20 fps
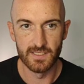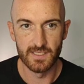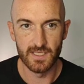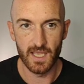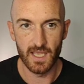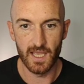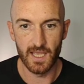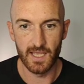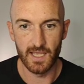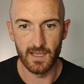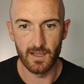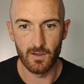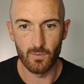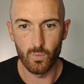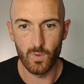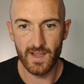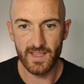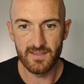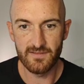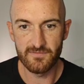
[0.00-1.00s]

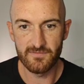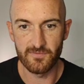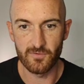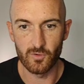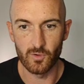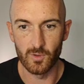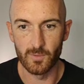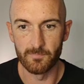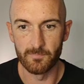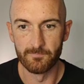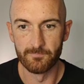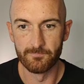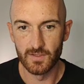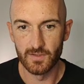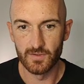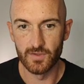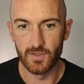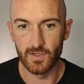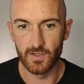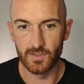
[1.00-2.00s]
waveform
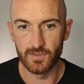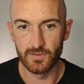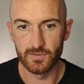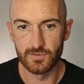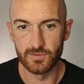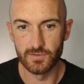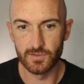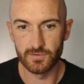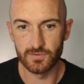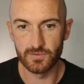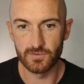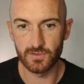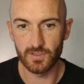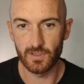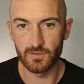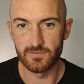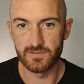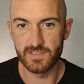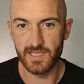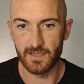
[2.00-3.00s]
that doesn't
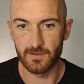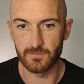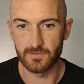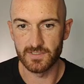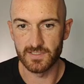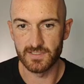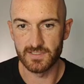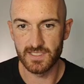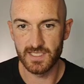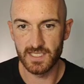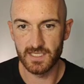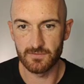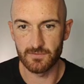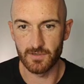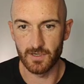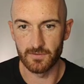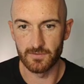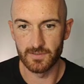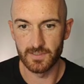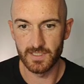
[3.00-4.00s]
go down to
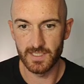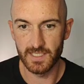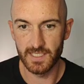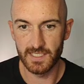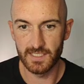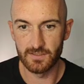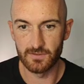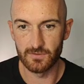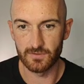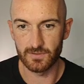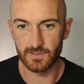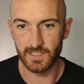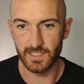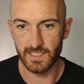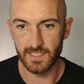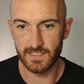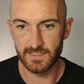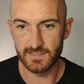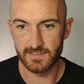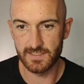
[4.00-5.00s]
zero. Here, look,
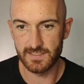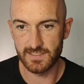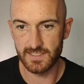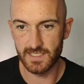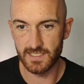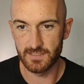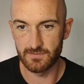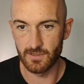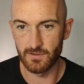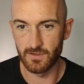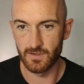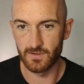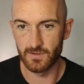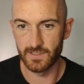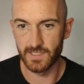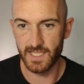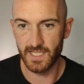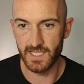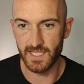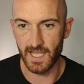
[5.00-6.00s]
here's the zero line
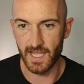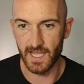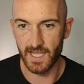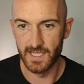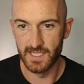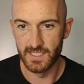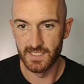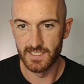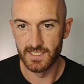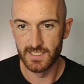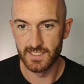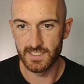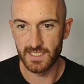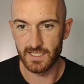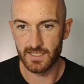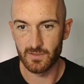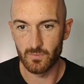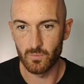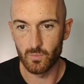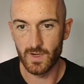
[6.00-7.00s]
here,
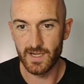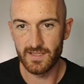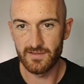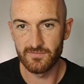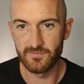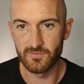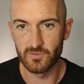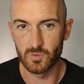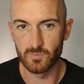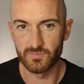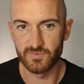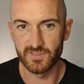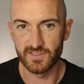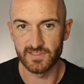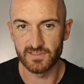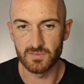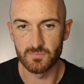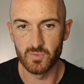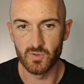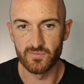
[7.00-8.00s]
yet the waveform
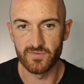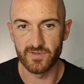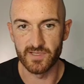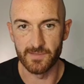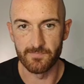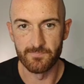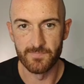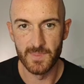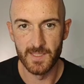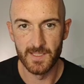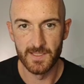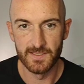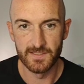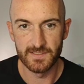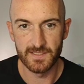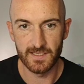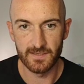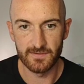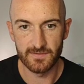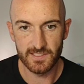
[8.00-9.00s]
sits above it.
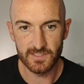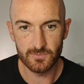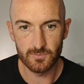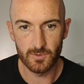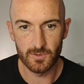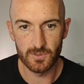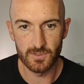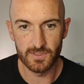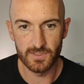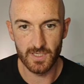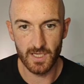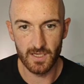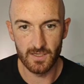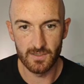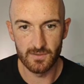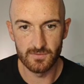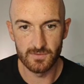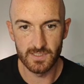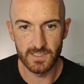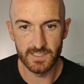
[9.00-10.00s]
Now this one
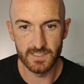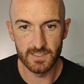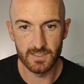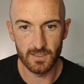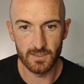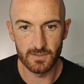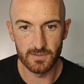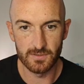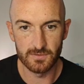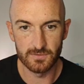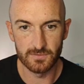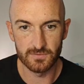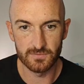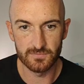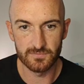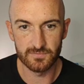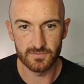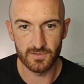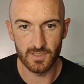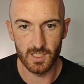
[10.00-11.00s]
only goes
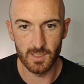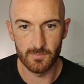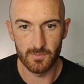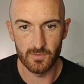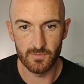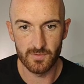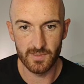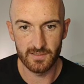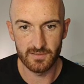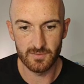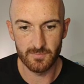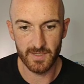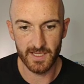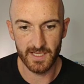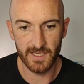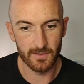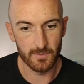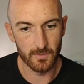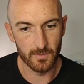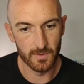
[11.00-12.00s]
from around
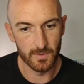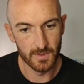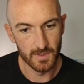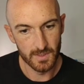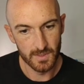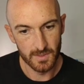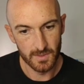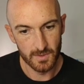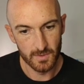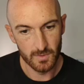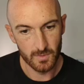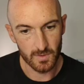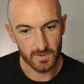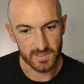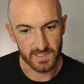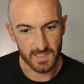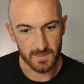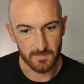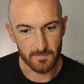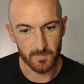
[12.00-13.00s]
about, what
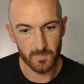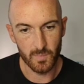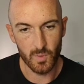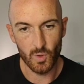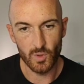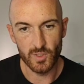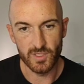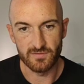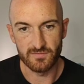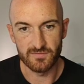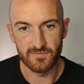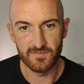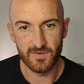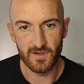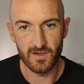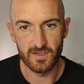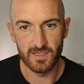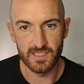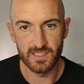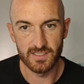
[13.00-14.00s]
is it,
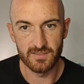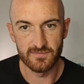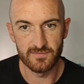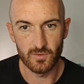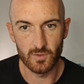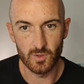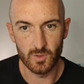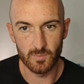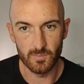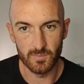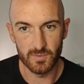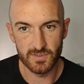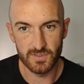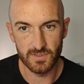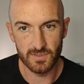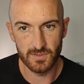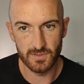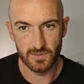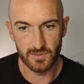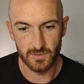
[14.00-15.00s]
0.5 up
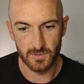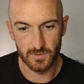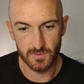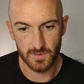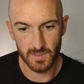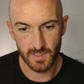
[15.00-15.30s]
to,